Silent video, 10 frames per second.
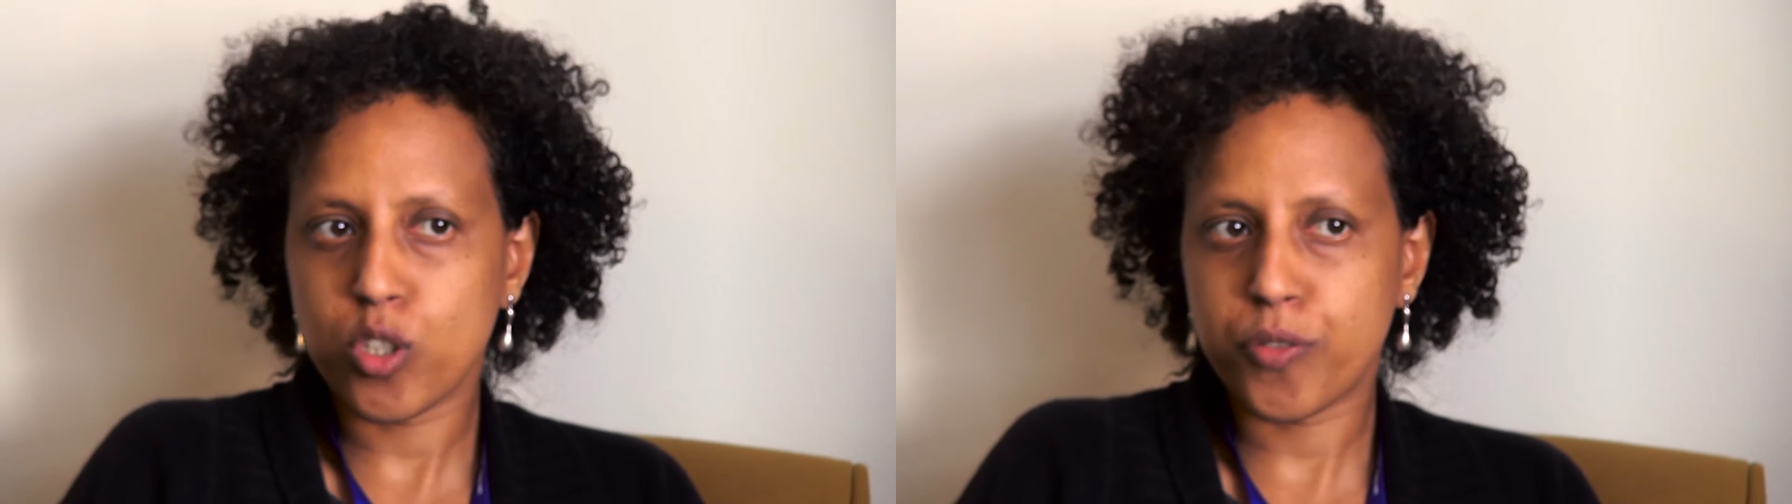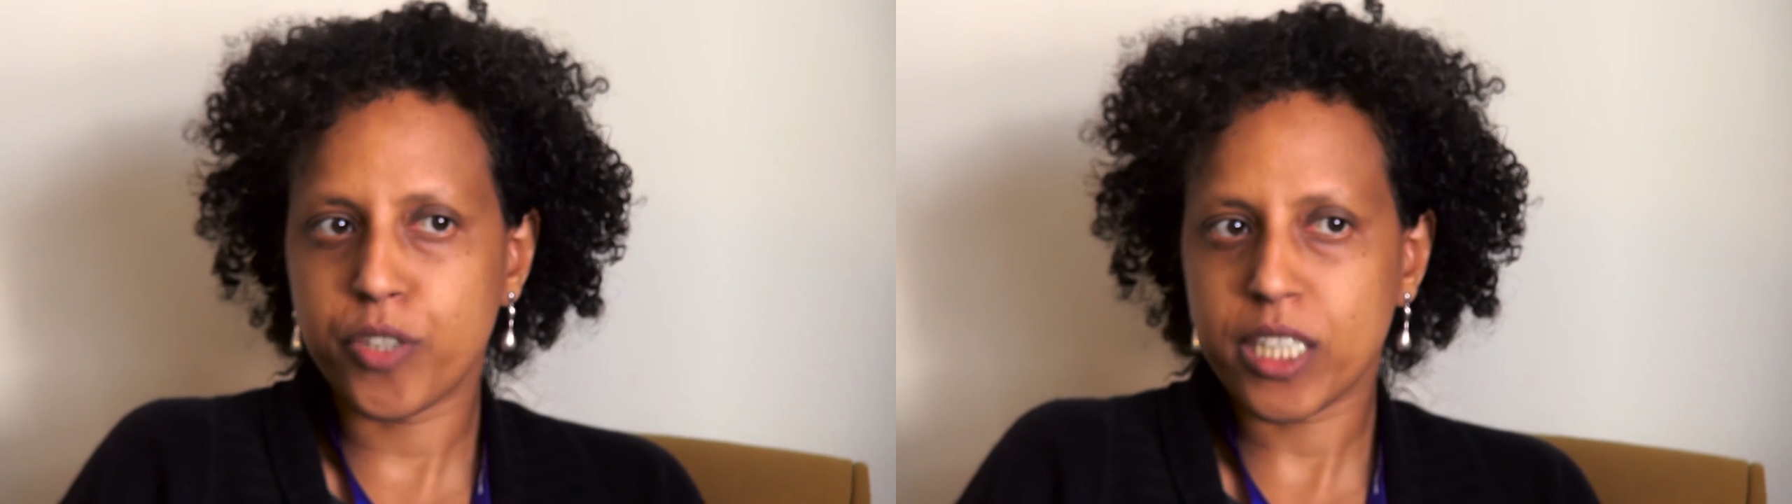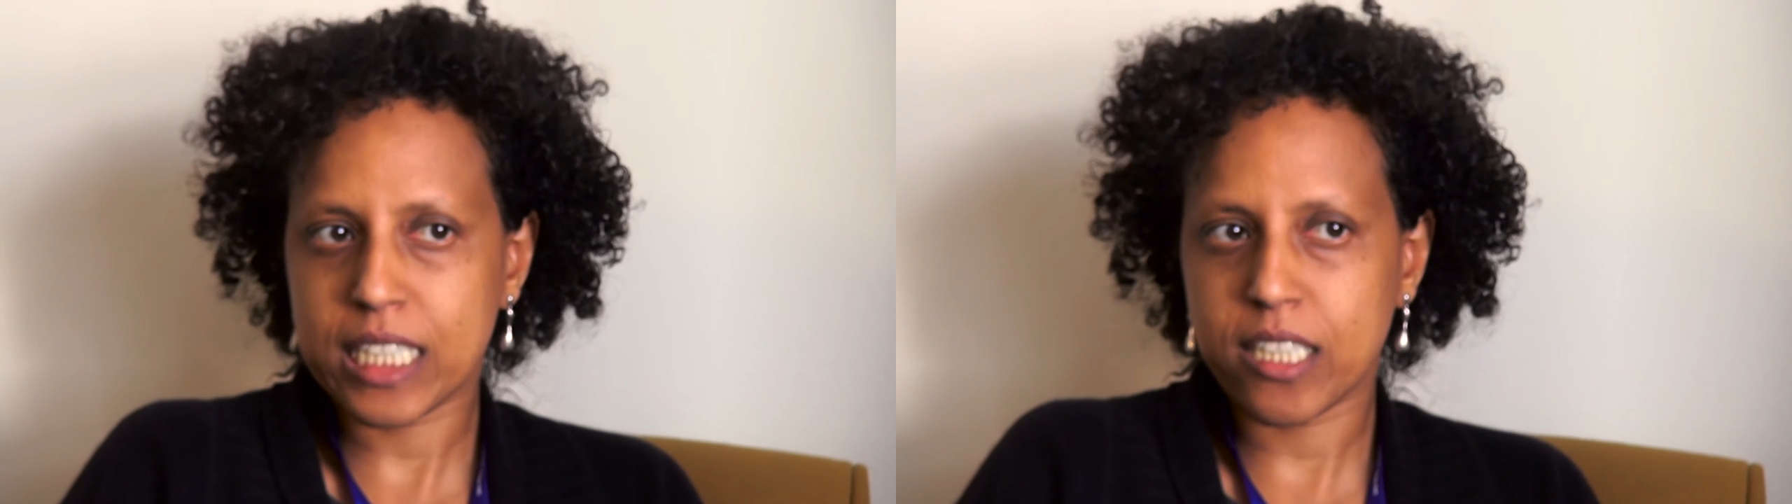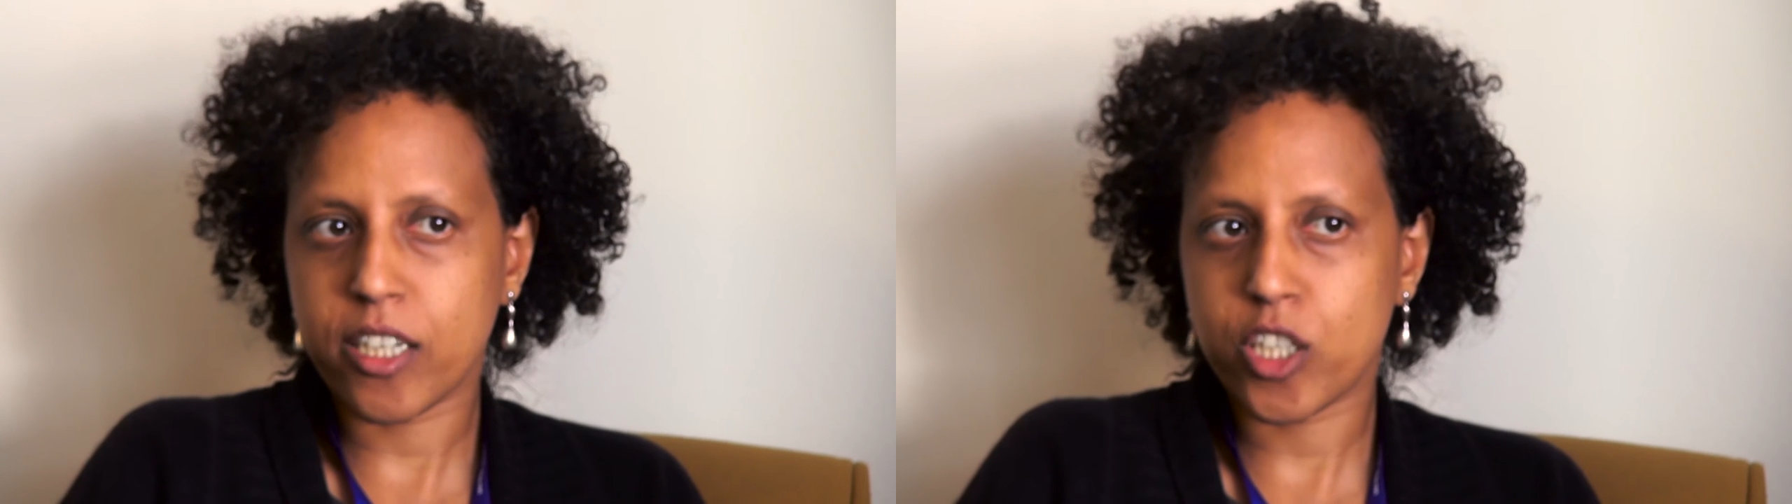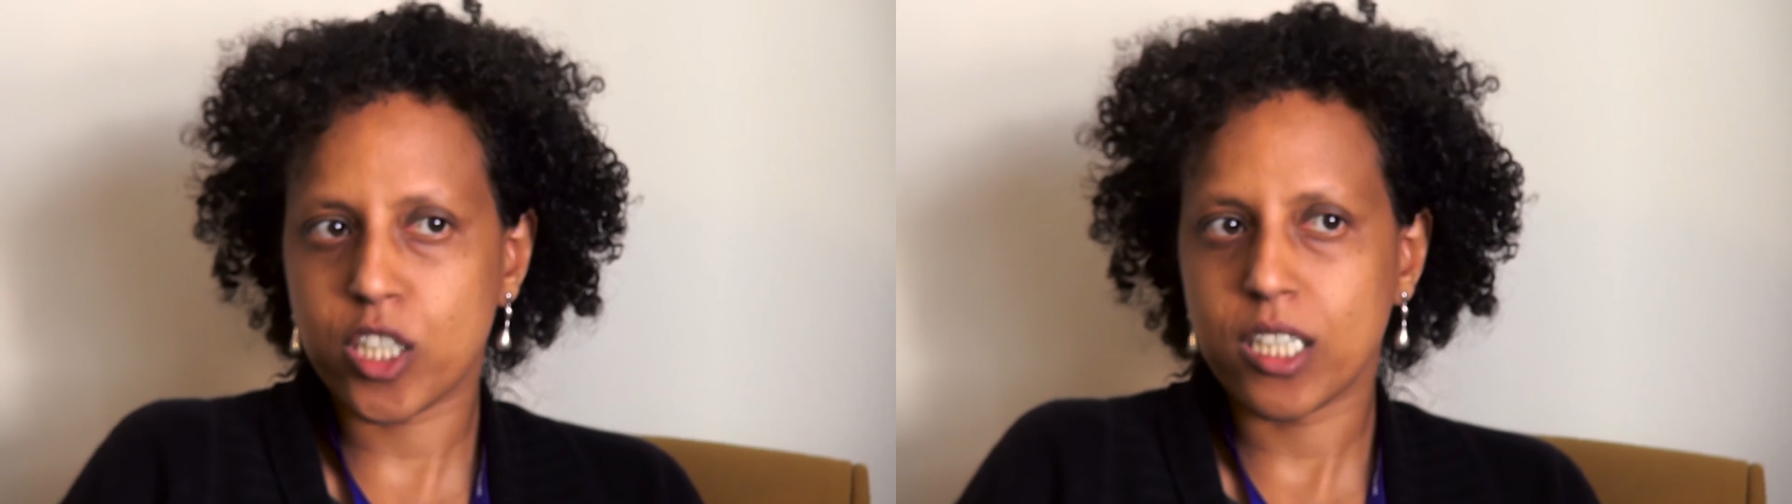lot of
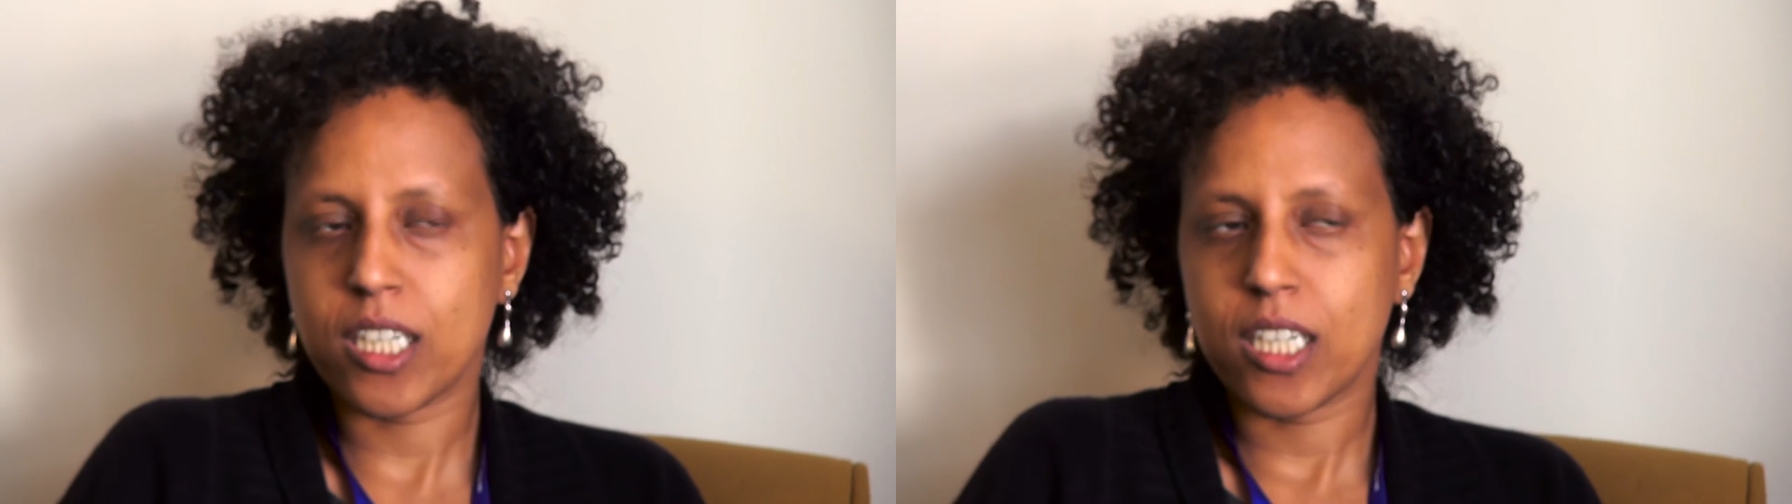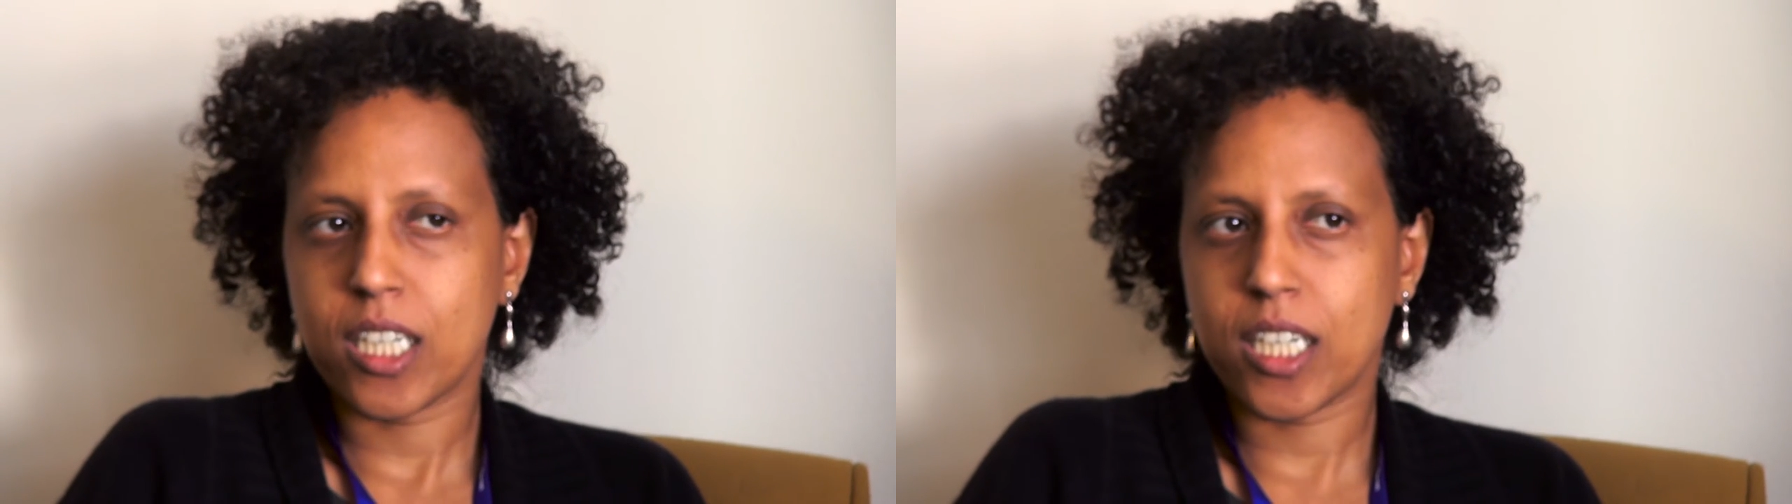research